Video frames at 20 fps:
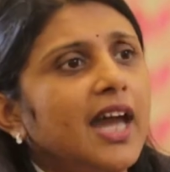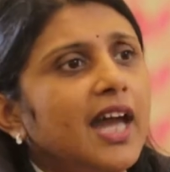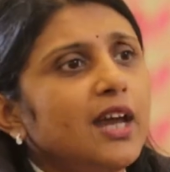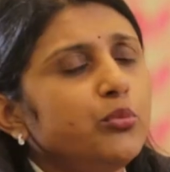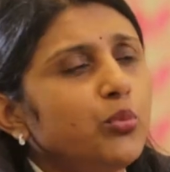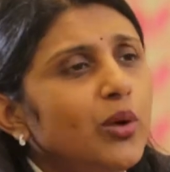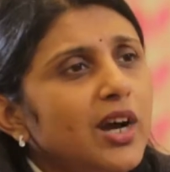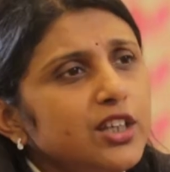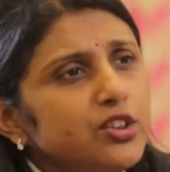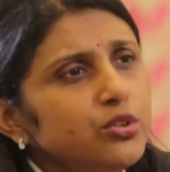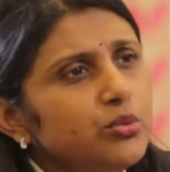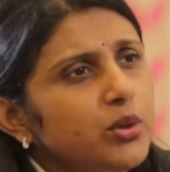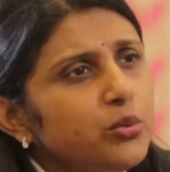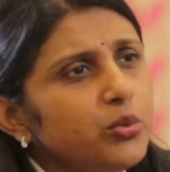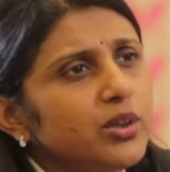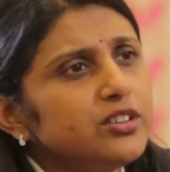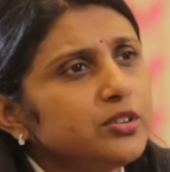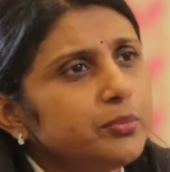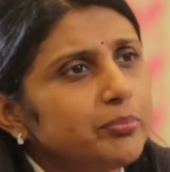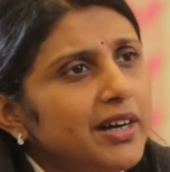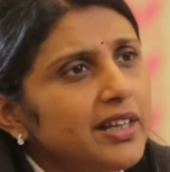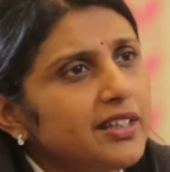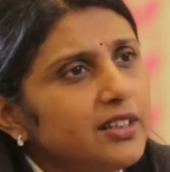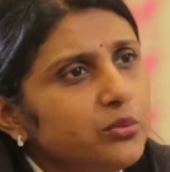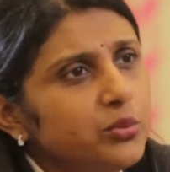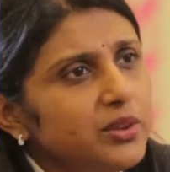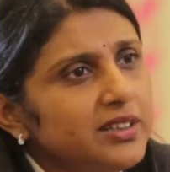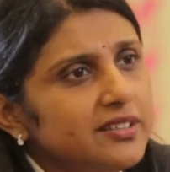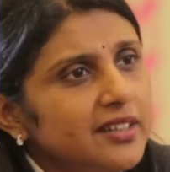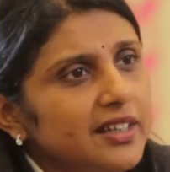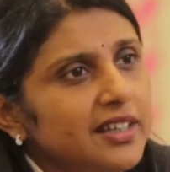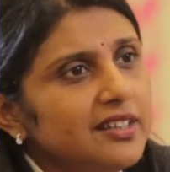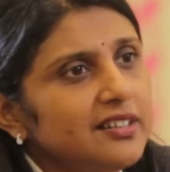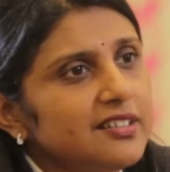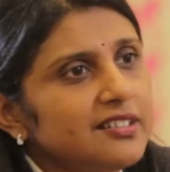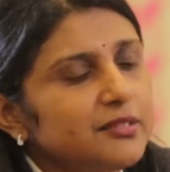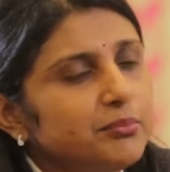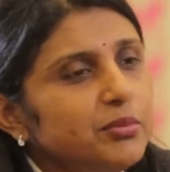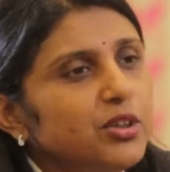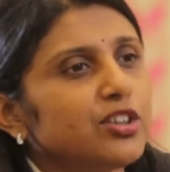And why do we want to partner with Taylor's?